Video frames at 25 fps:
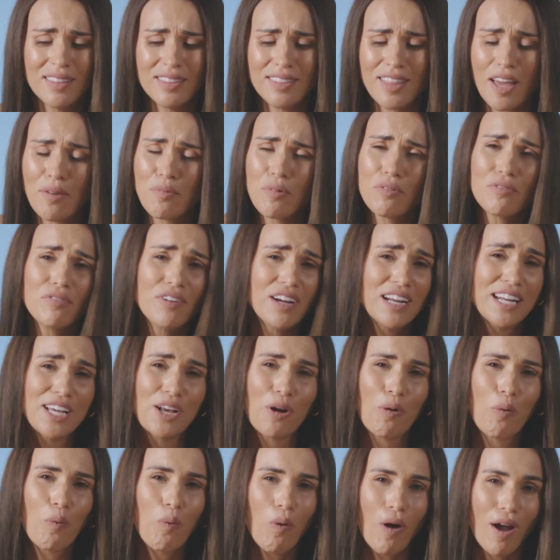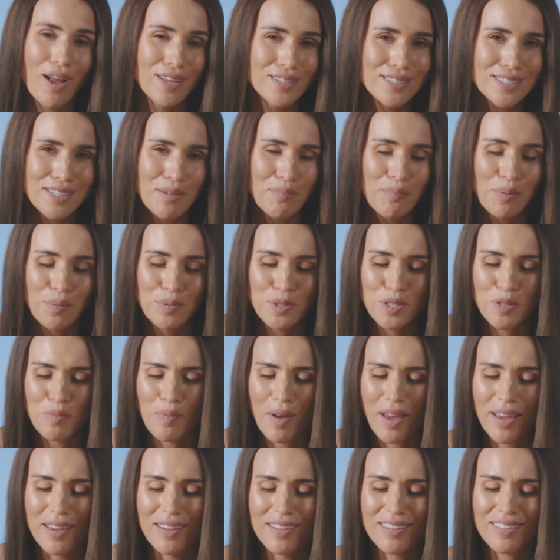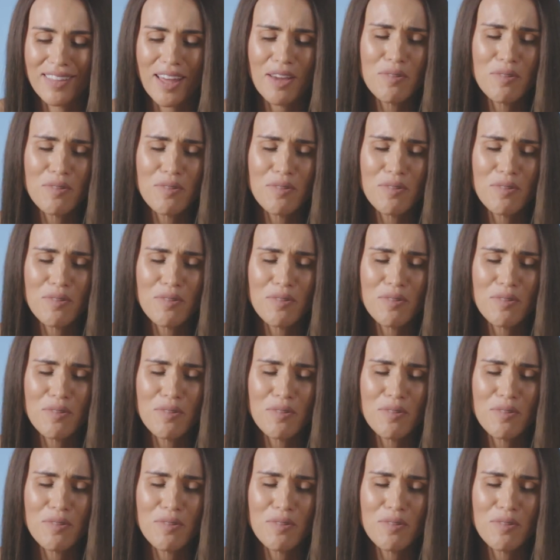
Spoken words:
They were really quite simple to make.